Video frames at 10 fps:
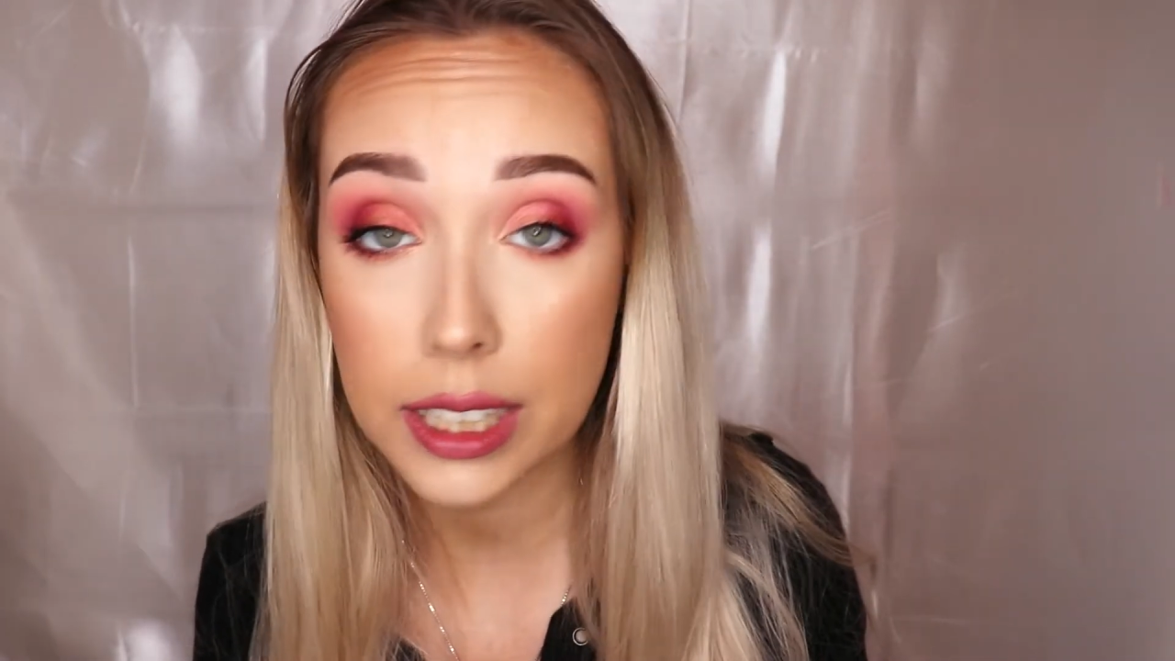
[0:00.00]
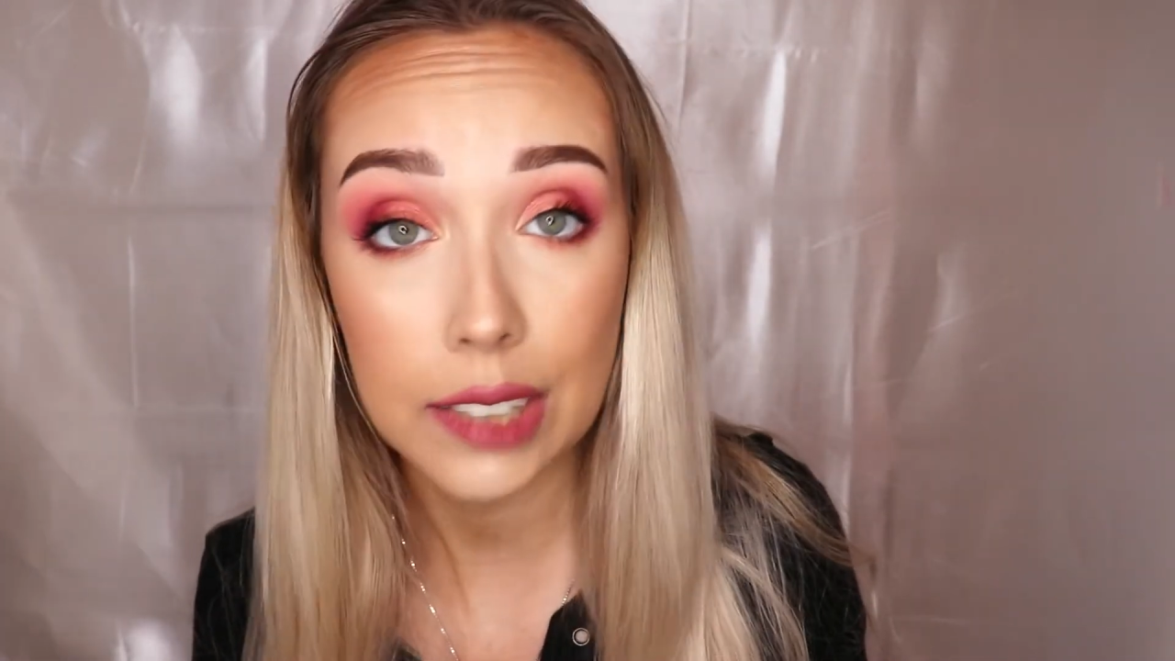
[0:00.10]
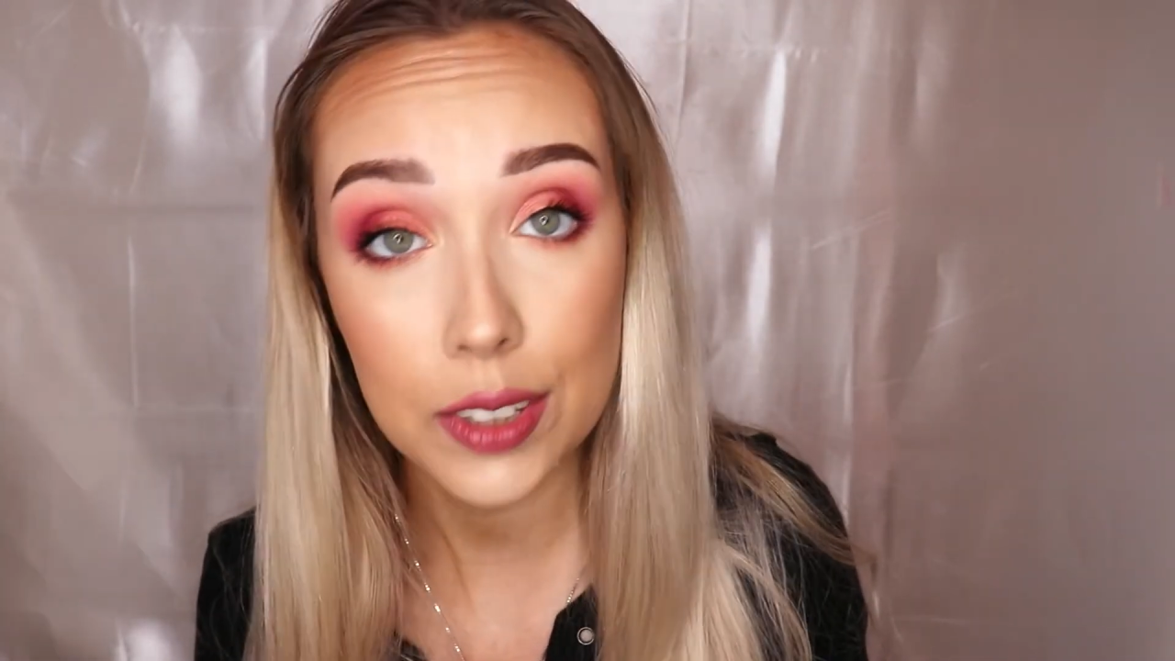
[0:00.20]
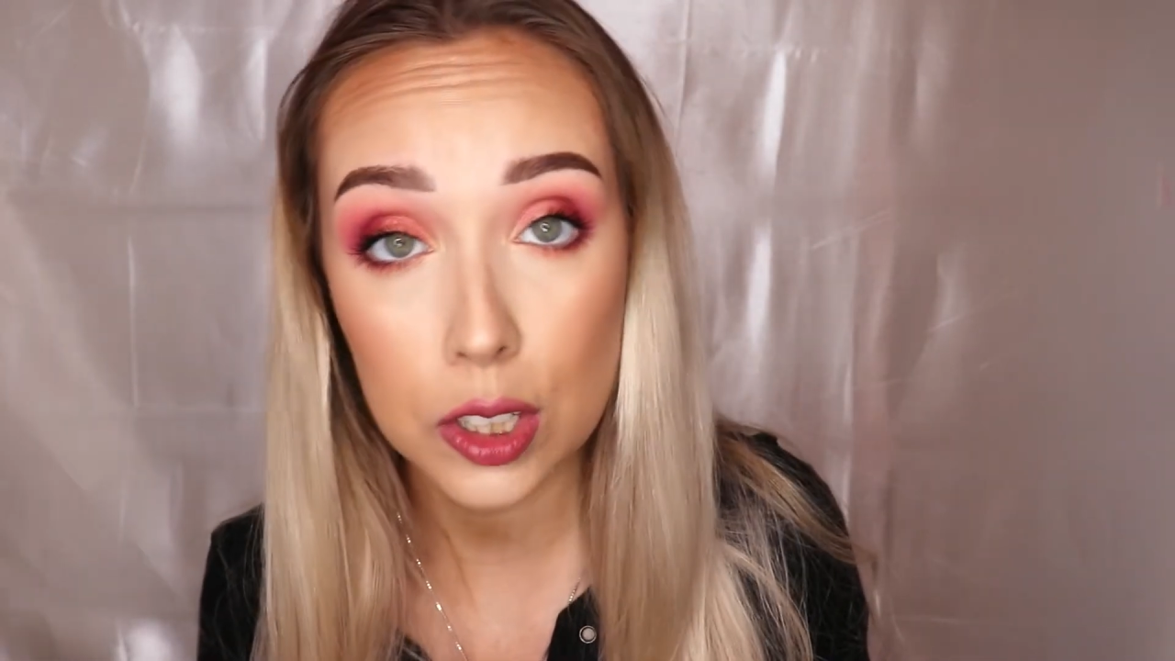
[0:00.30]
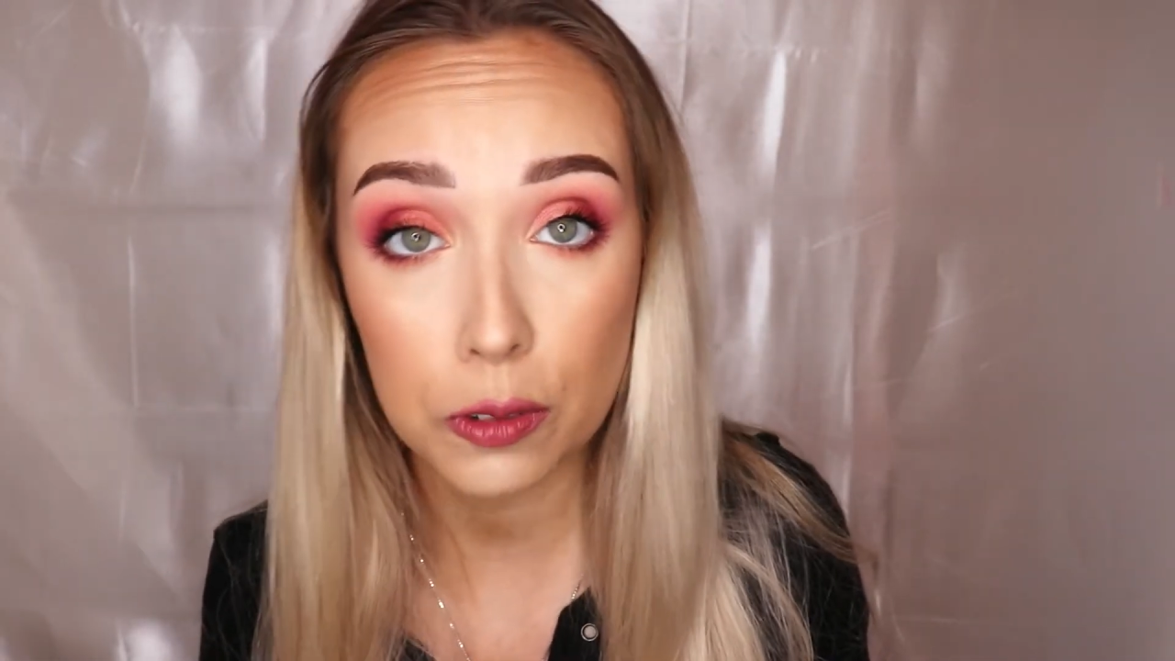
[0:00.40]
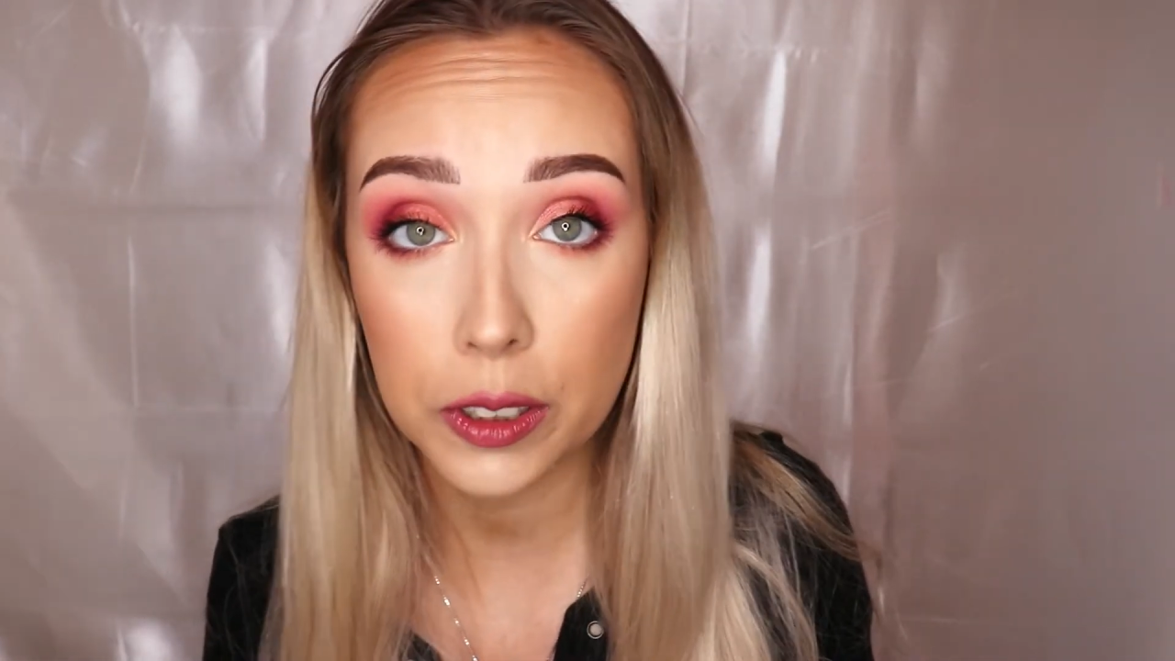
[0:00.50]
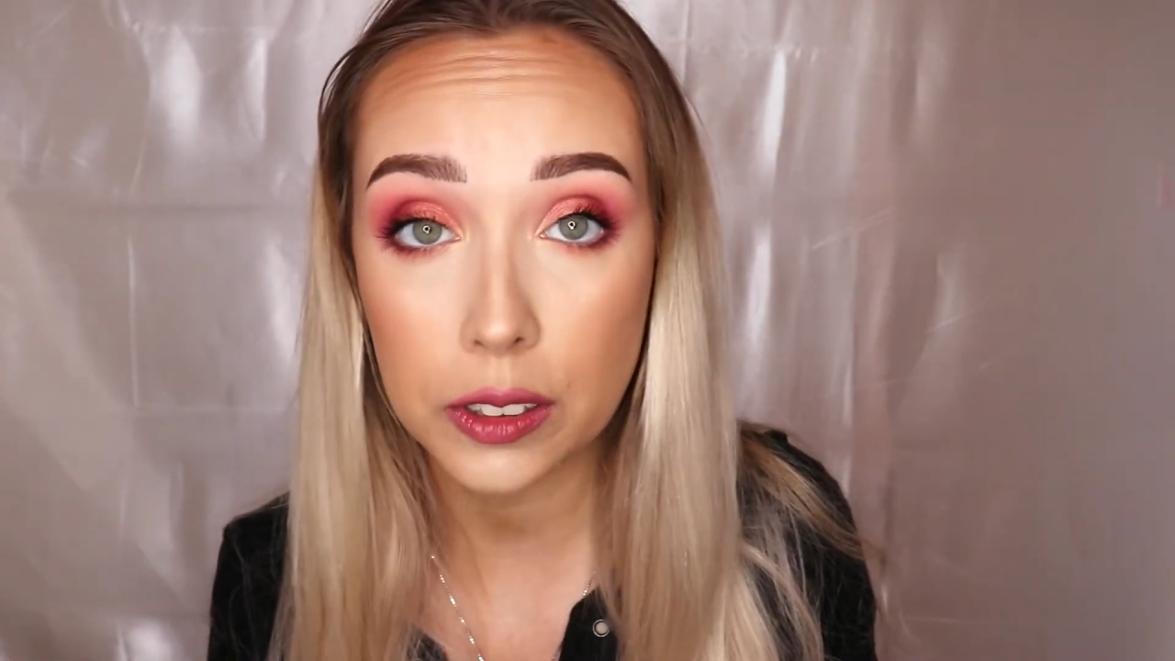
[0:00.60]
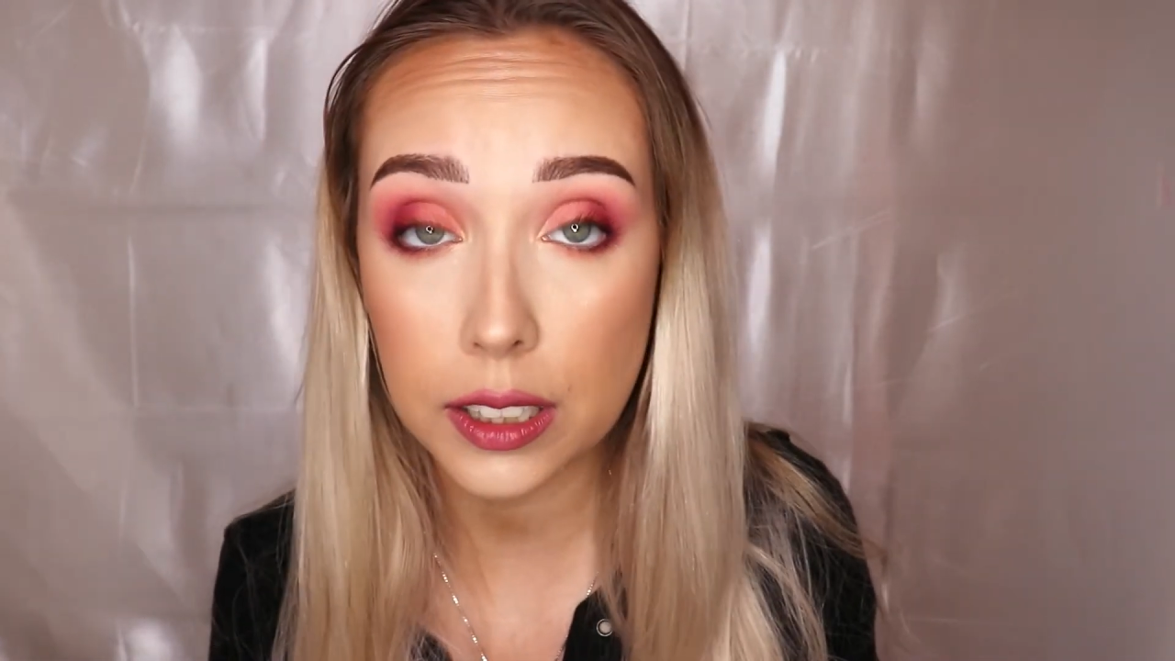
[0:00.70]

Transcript: Give us a real